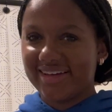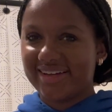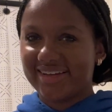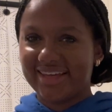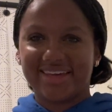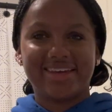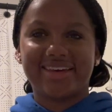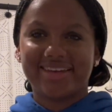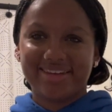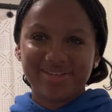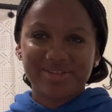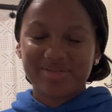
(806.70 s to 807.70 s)
like,
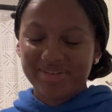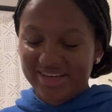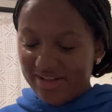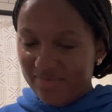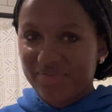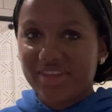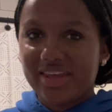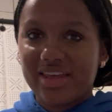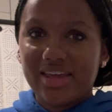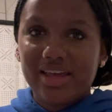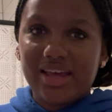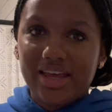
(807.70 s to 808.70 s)
you know what I mean?
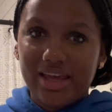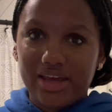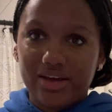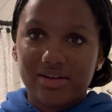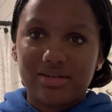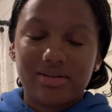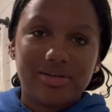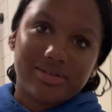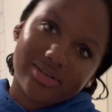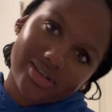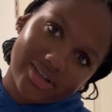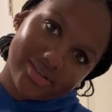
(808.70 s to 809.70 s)
And
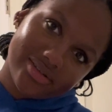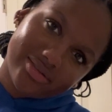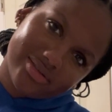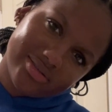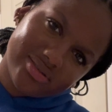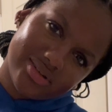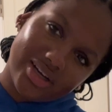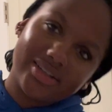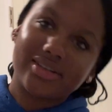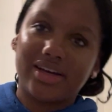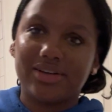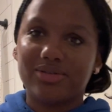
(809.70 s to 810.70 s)
I just
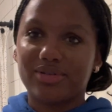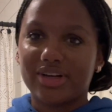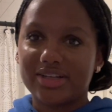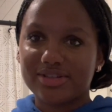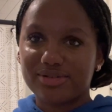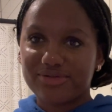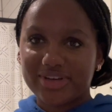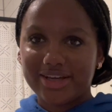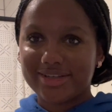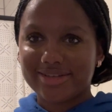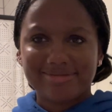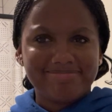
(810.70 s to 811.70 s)
got a DoorDash
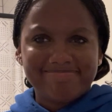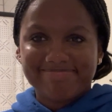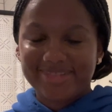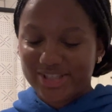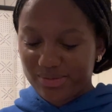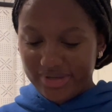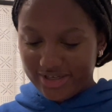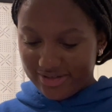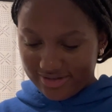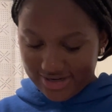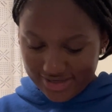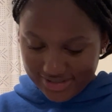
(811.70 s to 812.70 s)
notification. So many
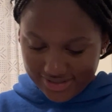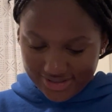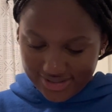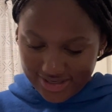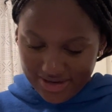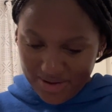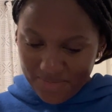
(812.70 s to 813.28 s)
distractions today.